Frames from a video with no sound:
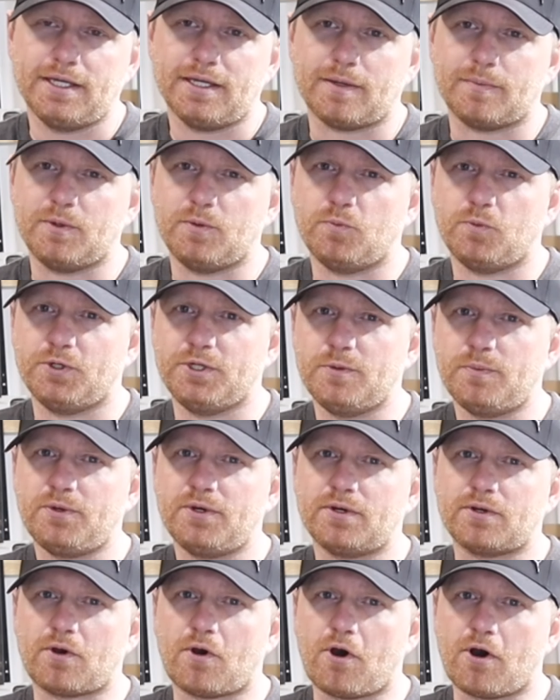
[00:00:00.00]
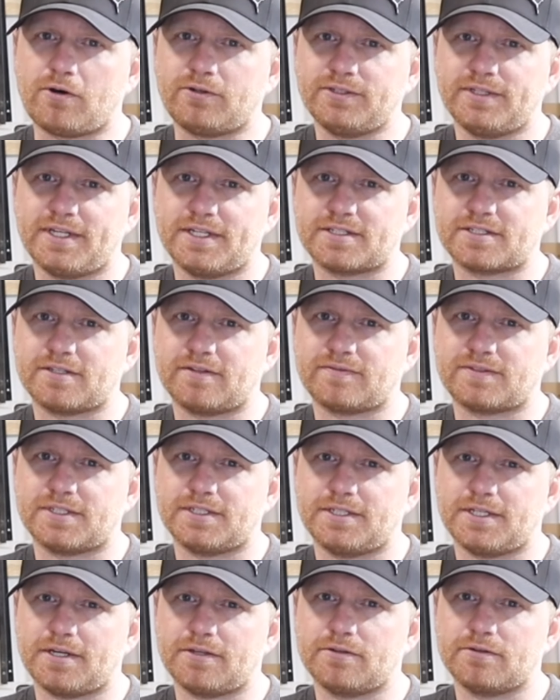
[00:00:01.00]
I mean, when you put all of that stuff
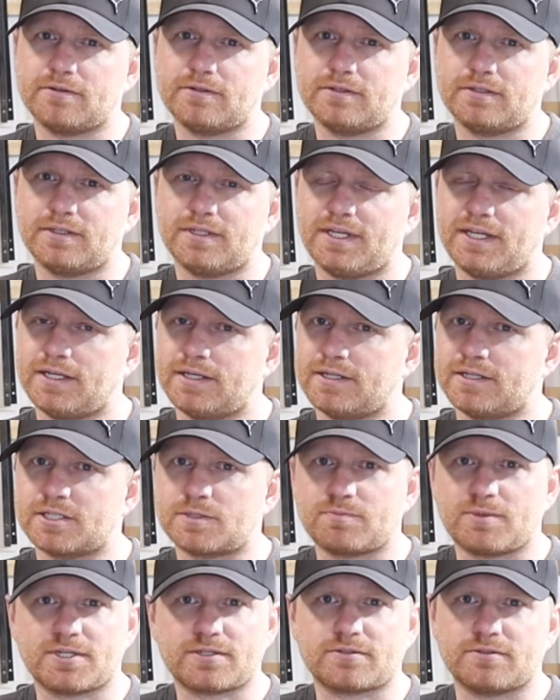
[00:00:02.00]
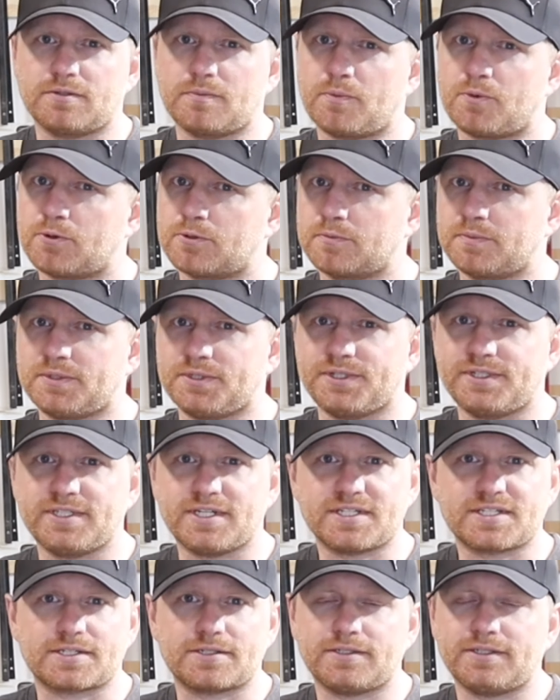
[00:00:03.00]
together, and especially portable
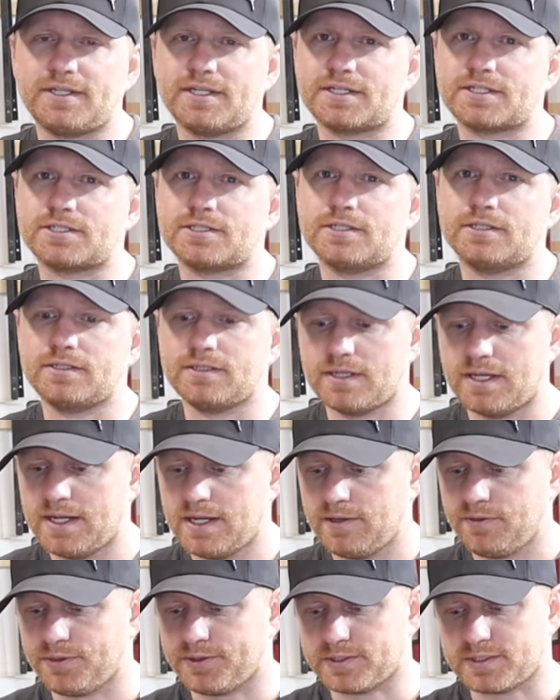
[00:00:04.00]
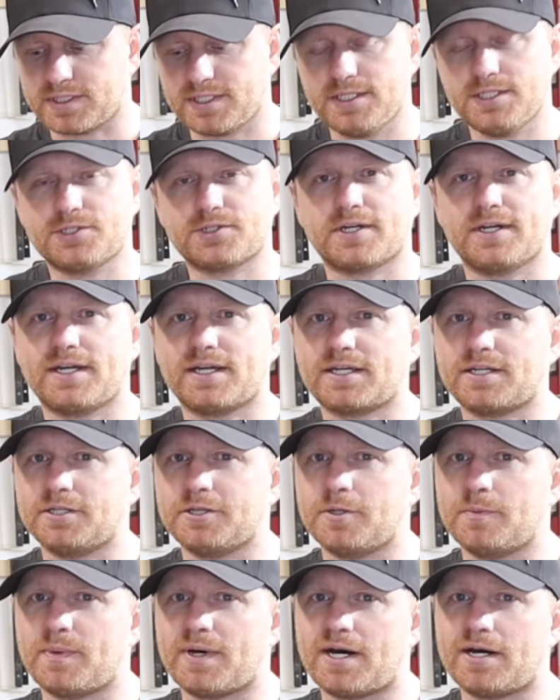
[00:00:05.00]
dust collection, the T-track
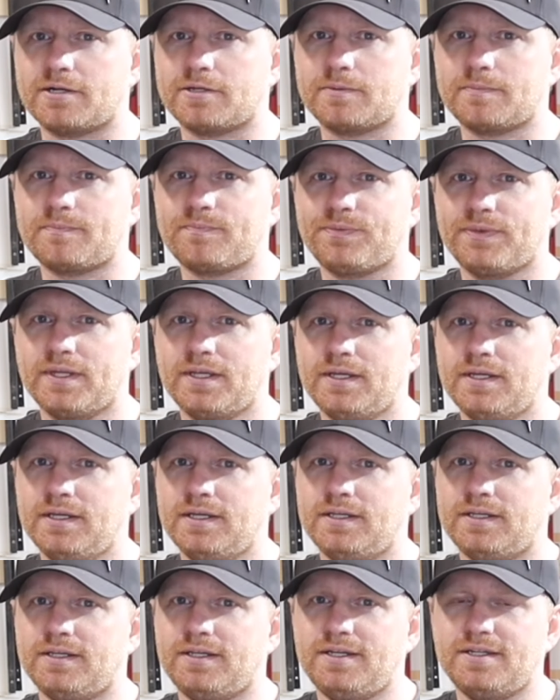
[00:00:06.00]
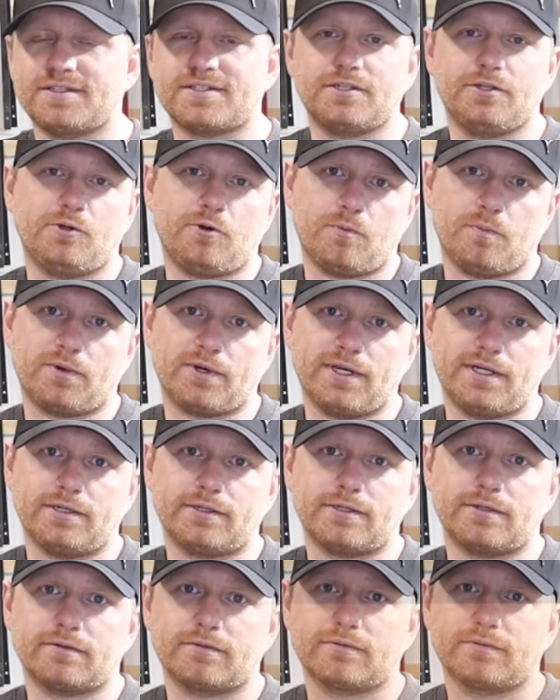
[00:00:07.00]
on the bottom, it's a no-brainer.